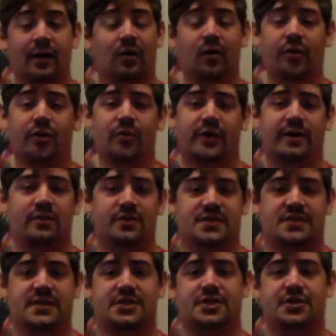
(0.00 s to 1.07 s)
And all throughout,
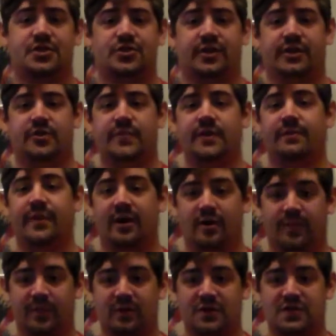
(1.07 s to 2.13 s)
Stitch is trying to be a
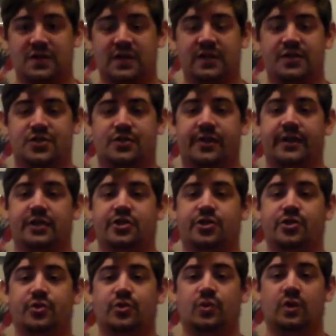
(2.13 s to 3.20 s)
better person. He's trying
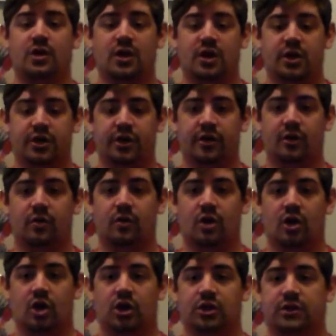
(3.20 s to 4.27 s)
to, you know,
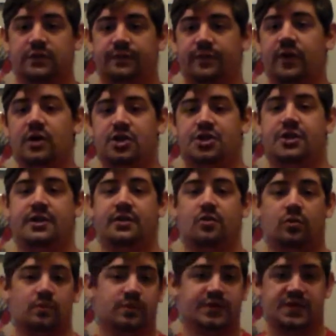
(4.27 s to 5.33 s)
function
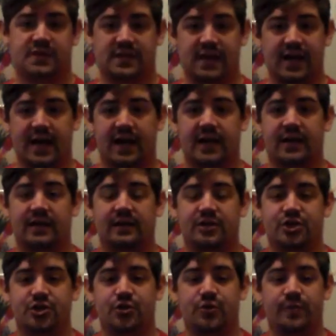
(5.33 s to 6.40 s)
in normal society
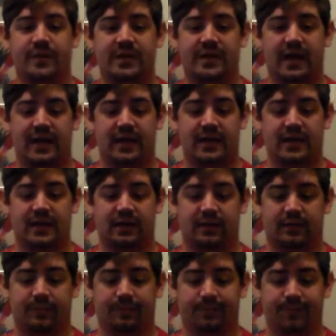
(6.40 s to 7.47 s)
to be a,
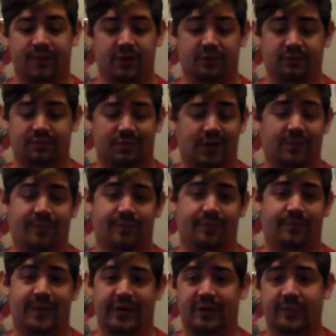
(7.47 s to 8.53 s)
you know, a
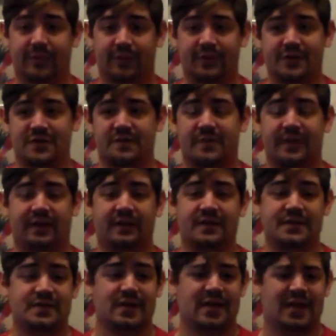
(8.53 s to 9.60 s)
better person.
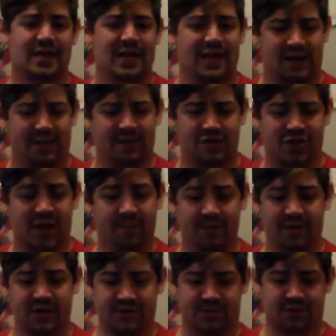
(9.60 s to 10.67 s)
Because in the
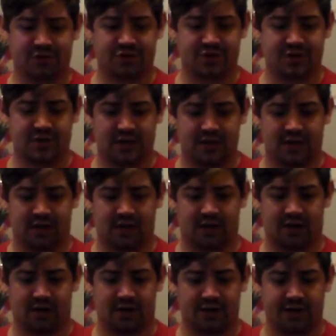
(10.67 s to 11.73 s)
Japanese version,
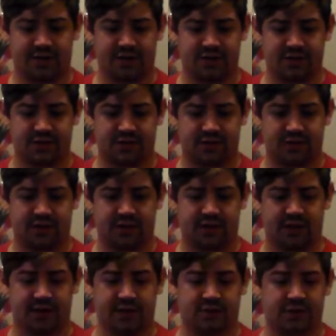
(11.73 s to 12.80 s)
in
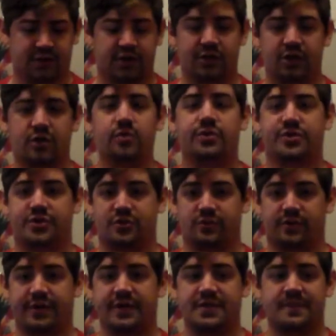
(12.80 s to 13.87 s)
the Yuna
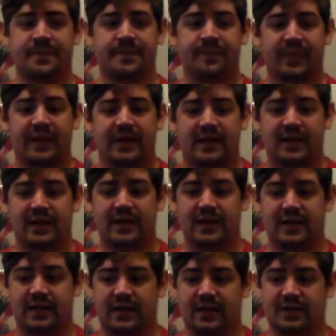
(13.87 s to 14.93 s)
stories,
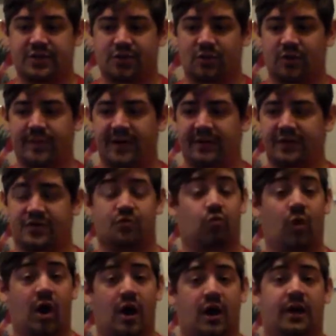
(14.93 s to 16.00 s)
he is told about this
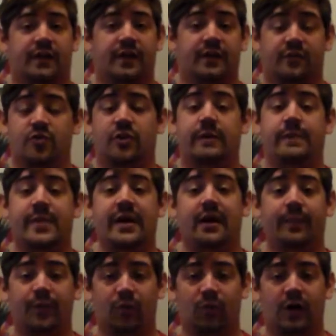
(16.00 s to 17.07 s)
rock, that if you can
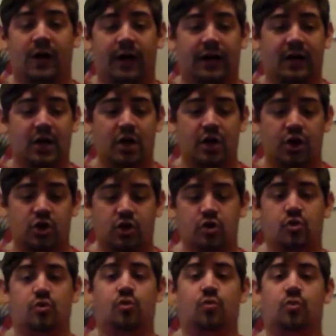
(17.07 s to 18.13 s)
pick up the rock,
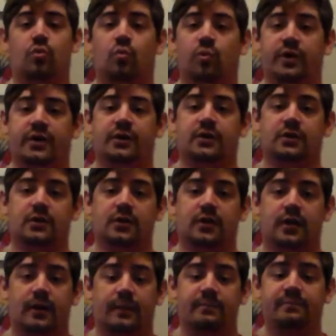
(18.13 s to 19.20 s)
you will
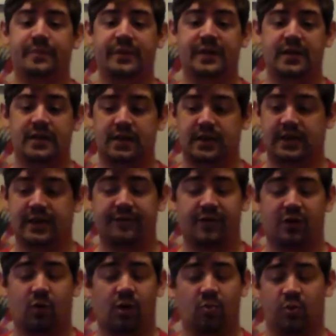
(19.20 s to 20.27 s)
be
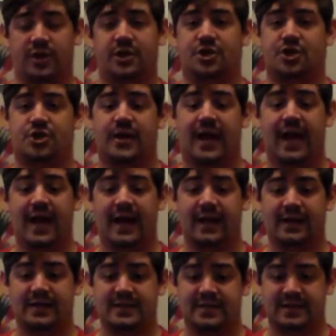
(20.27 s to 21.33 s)
given a wish.
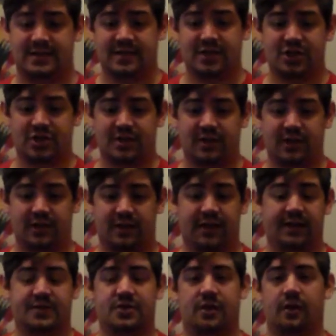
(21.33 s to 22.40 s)
And Stitch
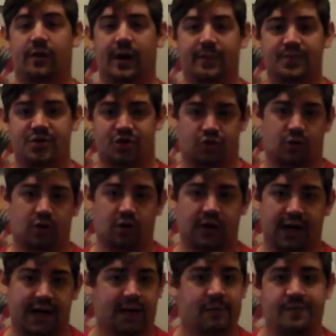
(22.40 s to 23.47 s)
thinks, you know, I'm
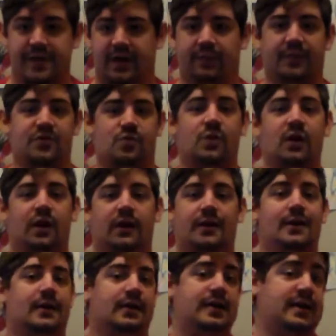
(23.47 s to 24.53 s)
strong, I can pick up this rock.
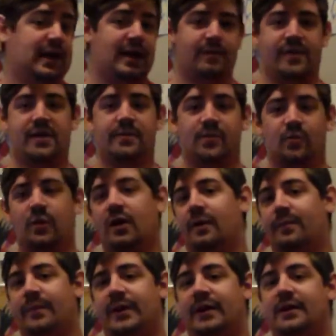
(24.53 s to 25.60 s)
He can't pick up the
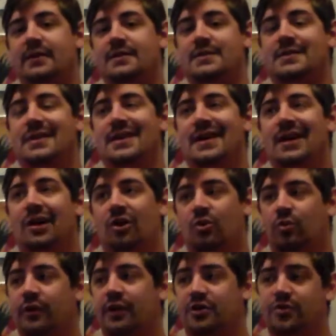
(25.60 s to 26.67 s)
rock because,
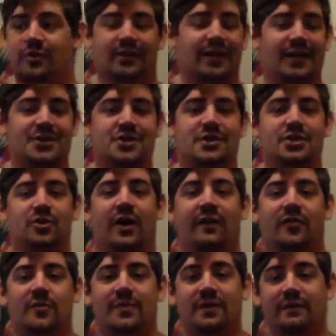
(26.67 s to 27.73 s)
according to the legend, you
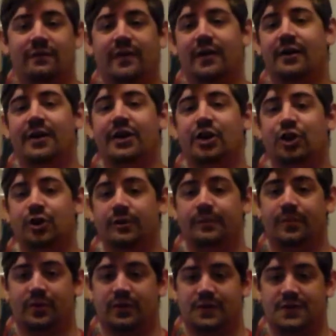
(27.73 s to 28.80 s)
have to be a very
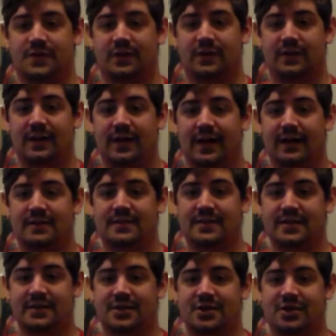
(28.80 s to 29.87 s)
good person. And
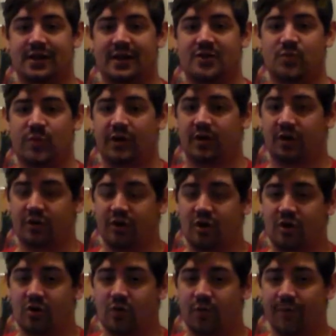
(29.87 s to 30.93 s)
Stitch, as we all
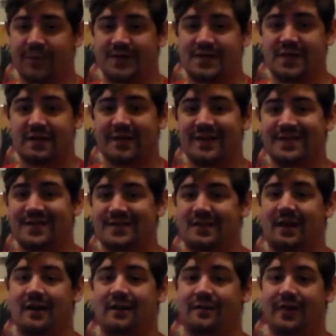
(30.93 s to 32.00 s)
know from the series, is
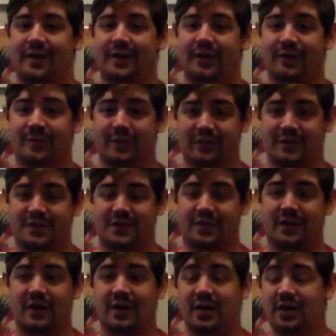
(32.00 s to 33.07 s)
not a very good
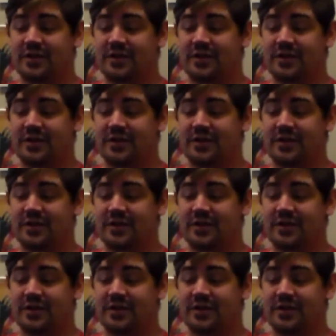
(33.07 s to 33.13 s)
person.